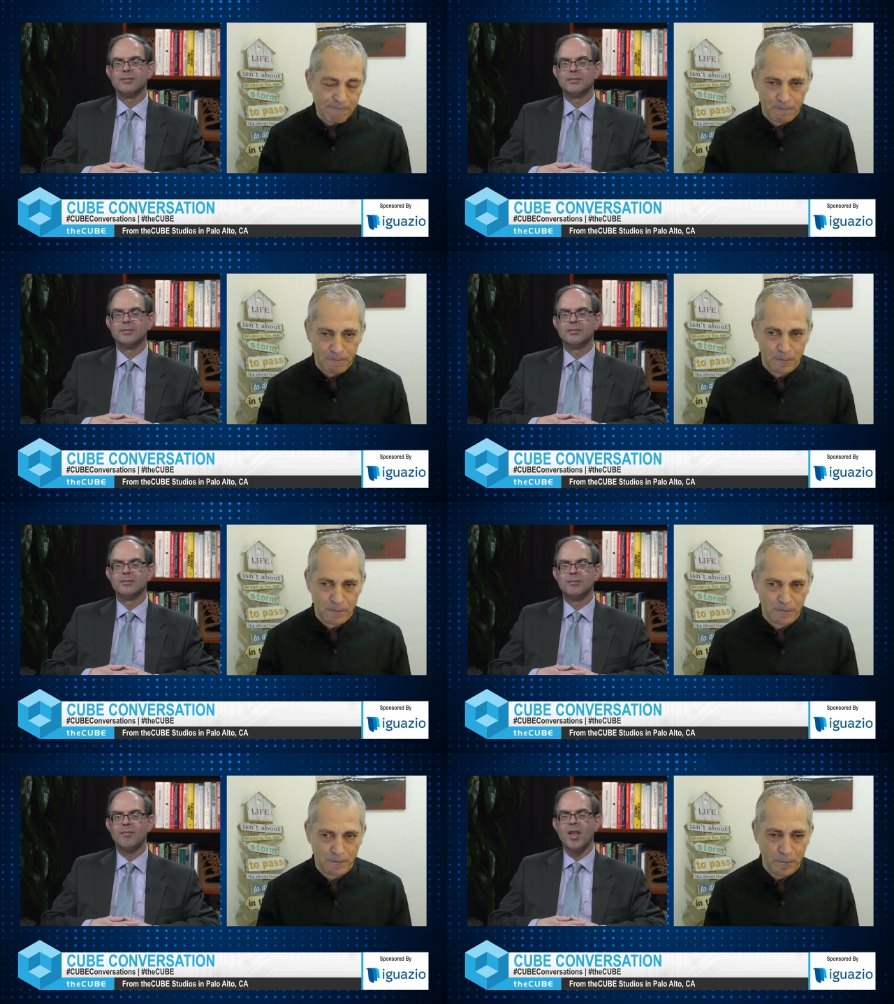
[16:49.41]
Speaker 1: Hmm.
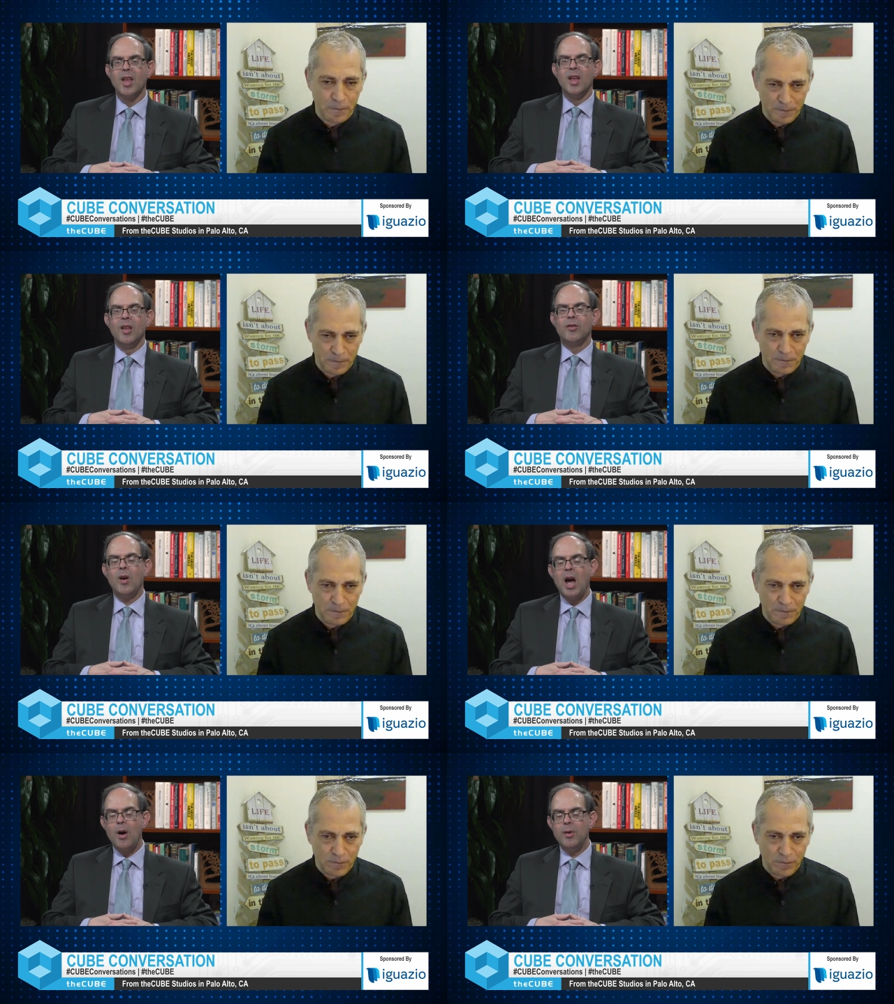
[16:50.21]
So
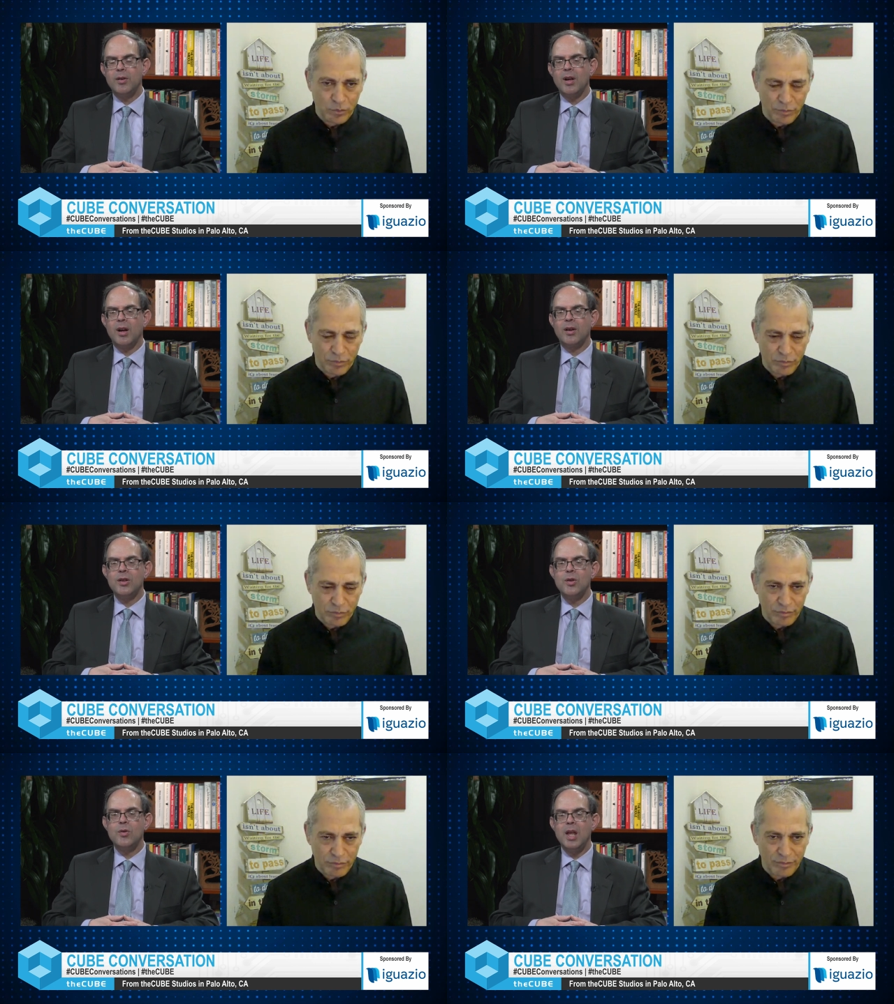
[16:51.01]
how uh,
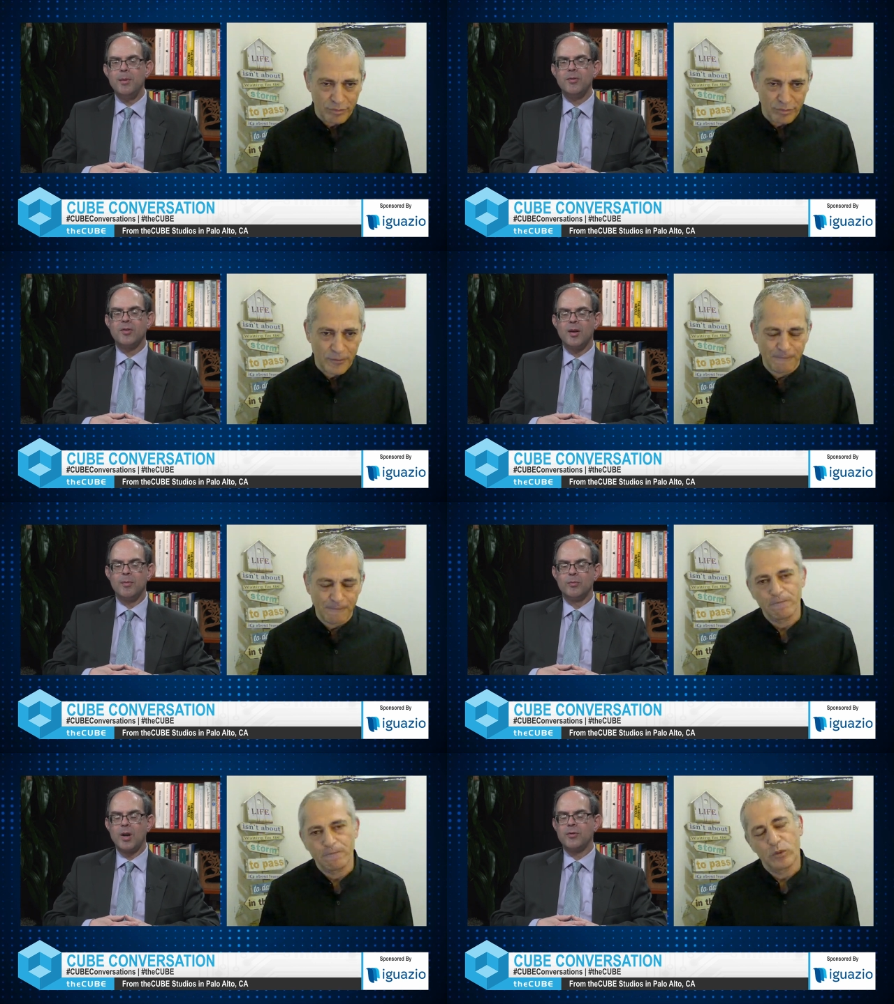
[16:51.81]
can you name
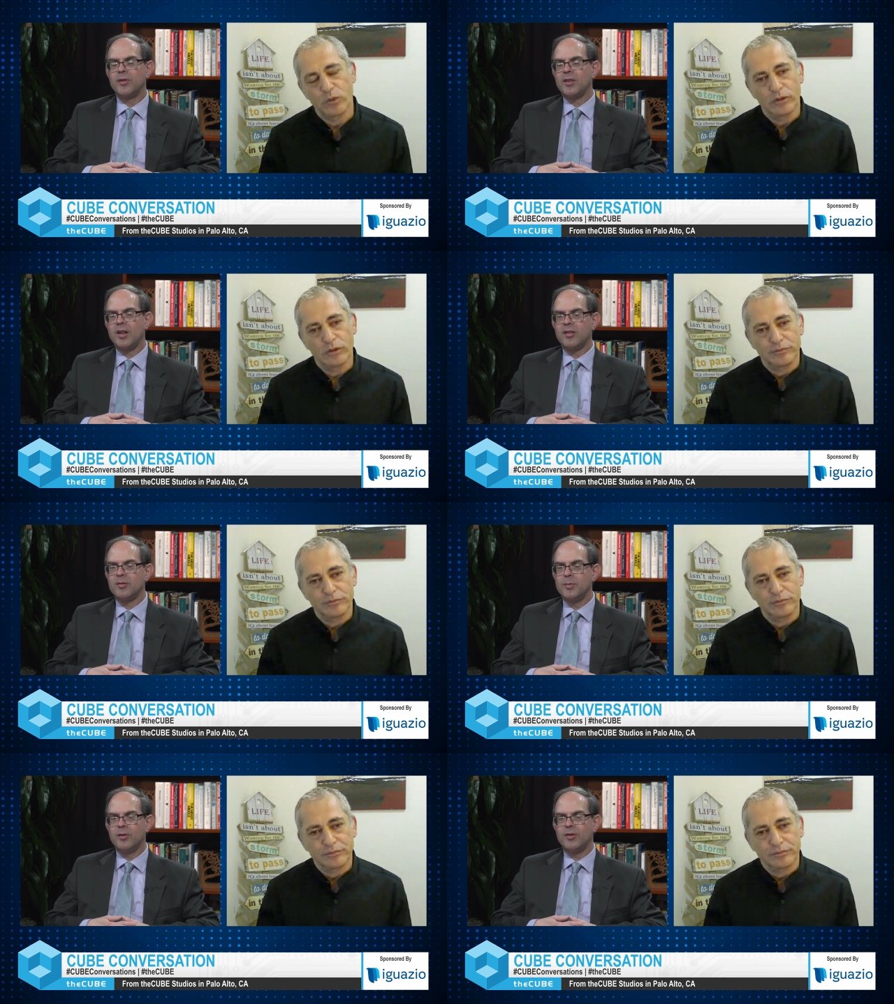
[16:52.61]
some reference
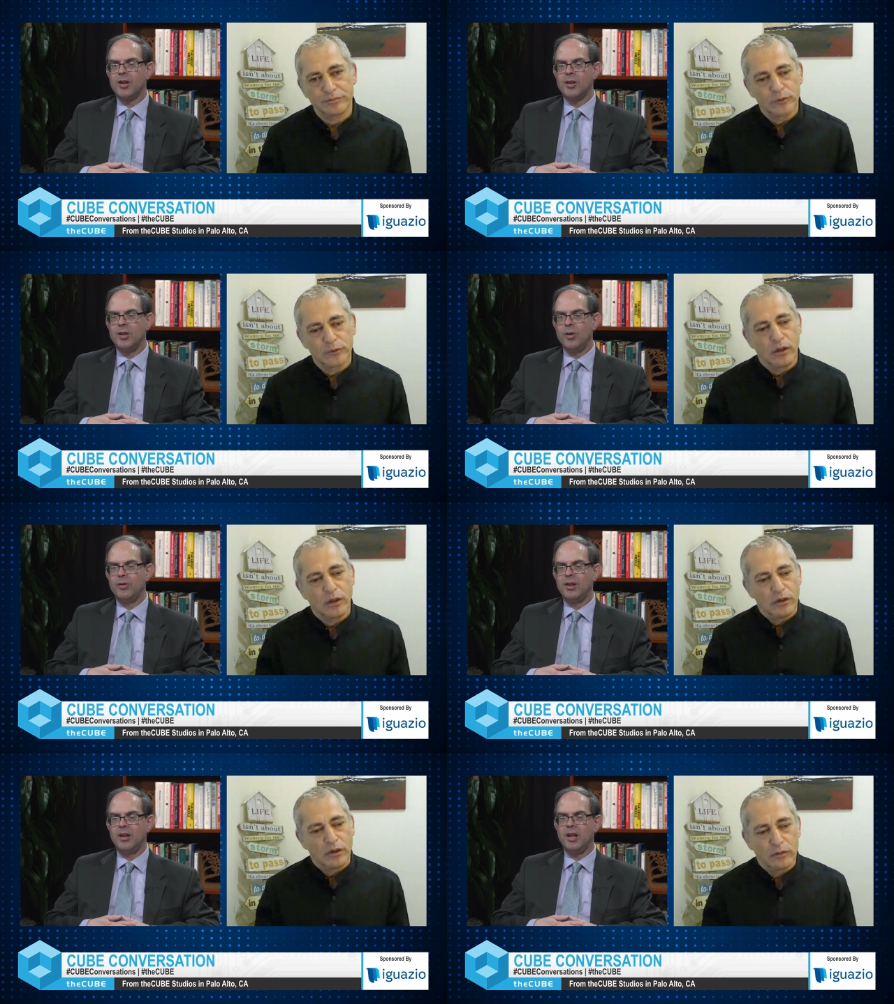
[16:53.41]
customers that are
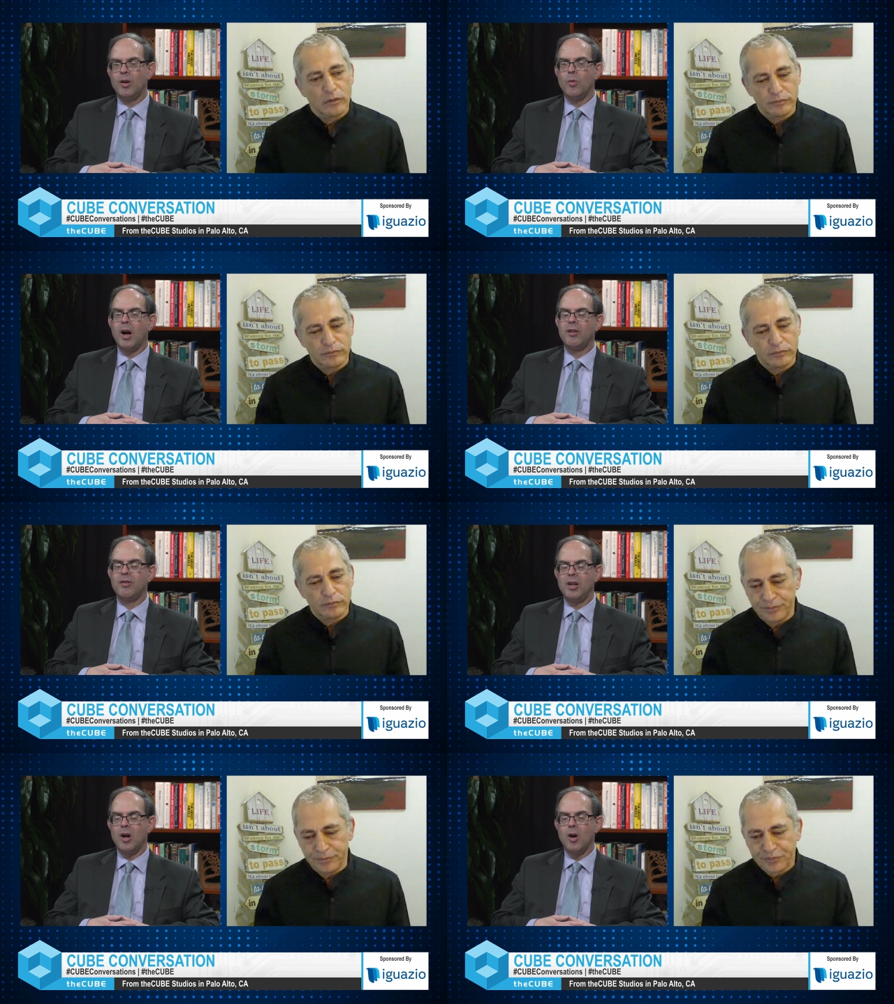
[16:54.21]
using
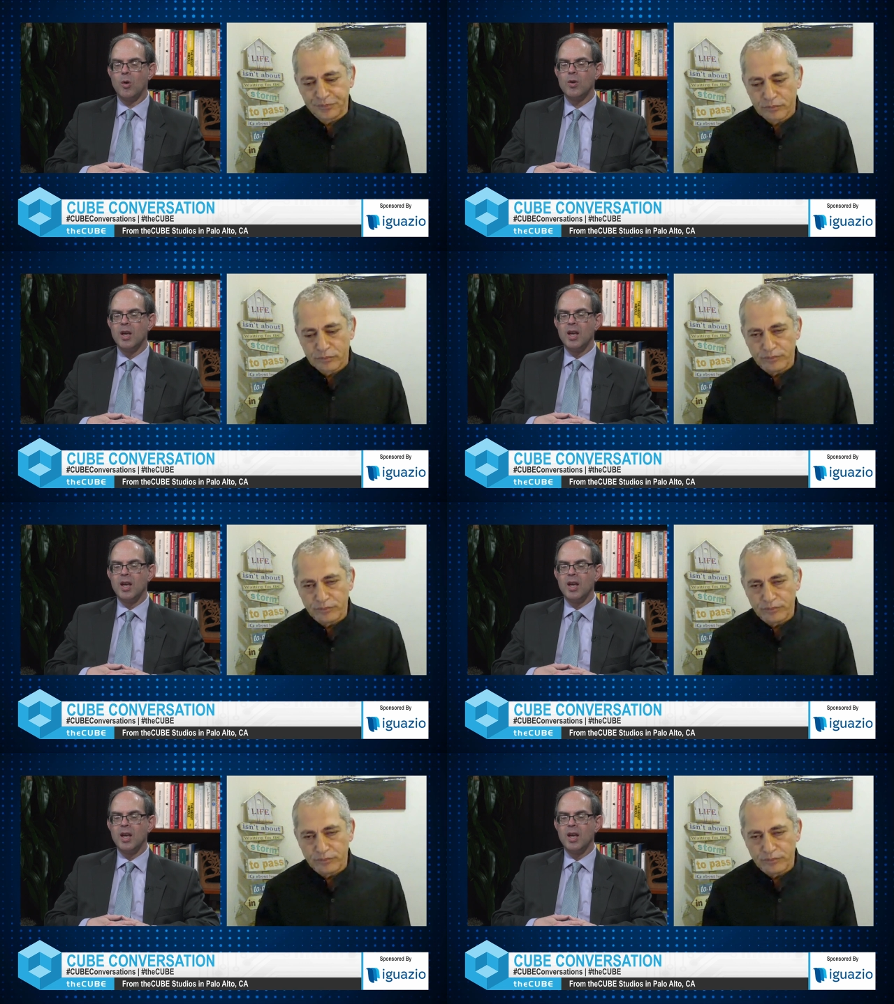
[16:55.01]
Iguazio